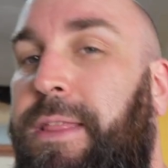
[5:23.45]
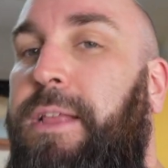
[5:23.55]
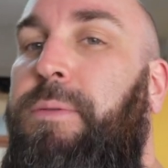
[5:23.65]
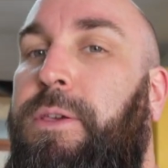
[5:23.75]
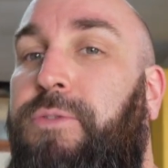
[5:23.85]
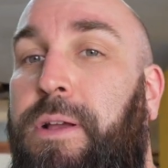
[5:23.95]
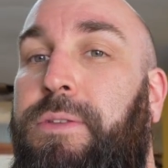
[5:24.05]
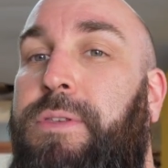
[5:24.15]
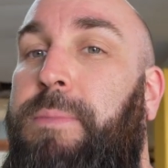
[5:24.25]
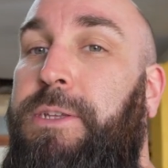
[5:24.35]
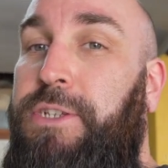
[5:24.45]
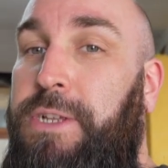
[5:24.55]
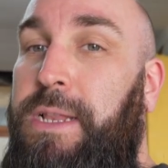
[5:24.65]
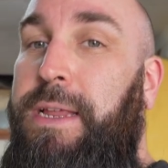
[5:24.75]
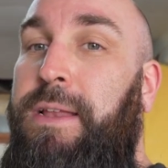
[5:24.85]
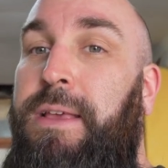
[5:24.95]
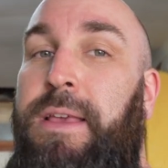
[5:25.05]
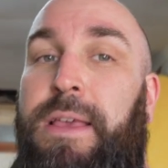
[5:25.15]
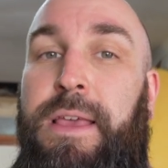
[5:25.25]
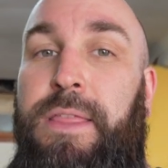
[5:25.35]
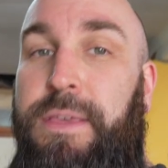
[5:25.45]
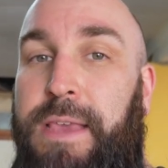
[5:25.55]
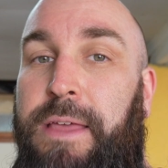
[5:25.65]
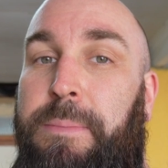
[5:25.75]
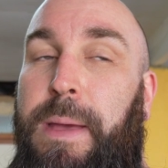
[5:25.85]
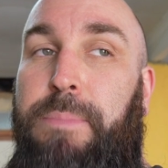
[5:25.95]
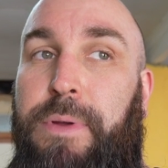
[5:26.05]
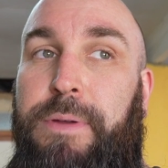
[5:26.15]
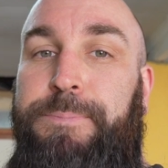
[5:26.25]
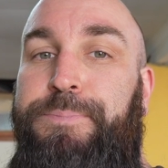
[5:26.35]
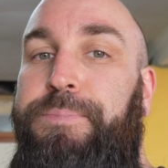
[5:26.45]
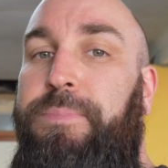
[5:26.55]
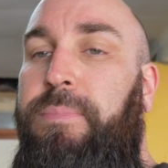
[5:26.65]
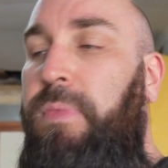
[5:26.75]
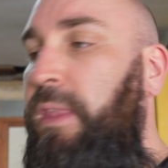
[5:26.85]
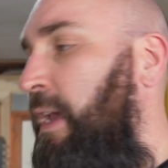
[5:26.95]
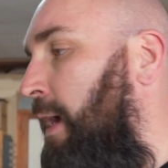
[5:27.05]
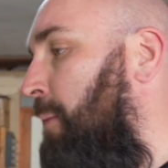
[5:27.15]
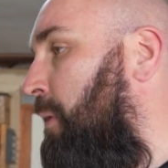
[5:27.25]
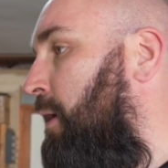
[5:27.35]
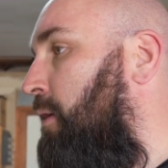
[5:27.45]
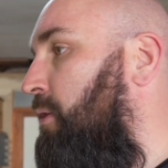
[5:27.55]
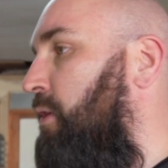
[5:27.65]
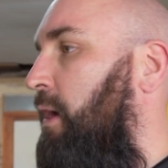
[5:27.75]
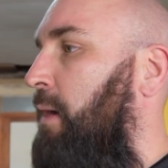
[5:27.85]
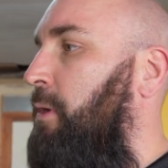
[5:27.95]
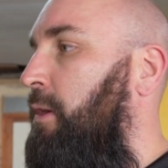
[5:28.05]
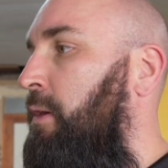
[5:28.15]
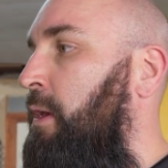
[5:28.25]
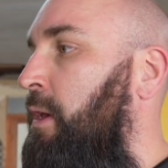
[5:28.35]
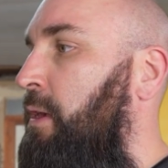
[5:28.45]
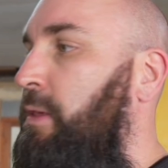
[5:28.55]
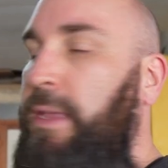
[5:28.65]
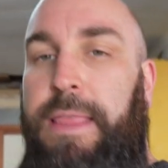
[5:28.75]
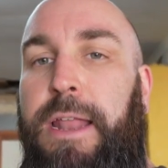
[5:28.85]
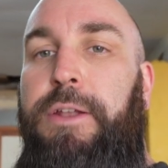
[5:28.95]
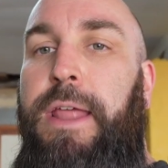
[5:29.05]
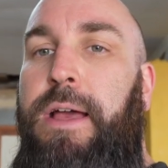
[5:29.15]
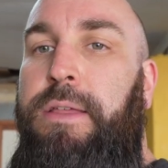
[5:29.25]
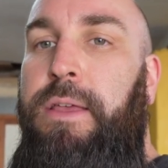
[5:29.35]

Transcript: and that's why I struggled so much to clean this other bumper. So I'm going to stick that on now.